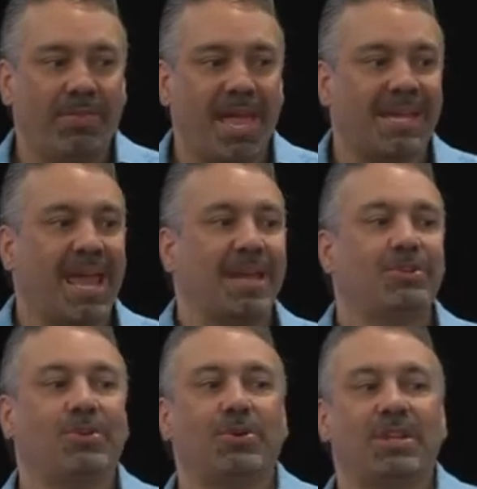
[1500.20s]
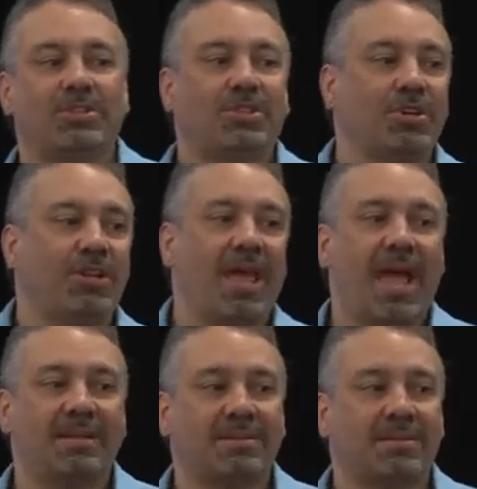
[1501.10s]
they can't do it as good
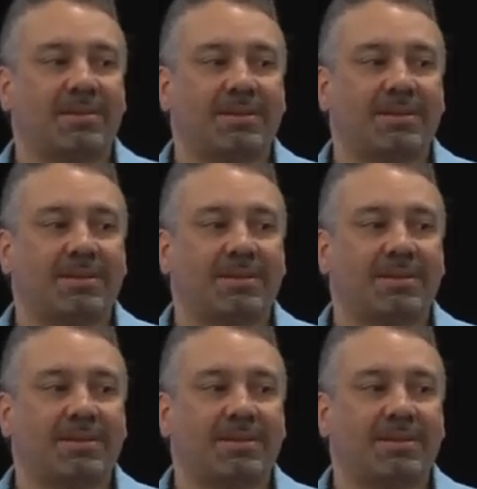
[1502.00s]
as...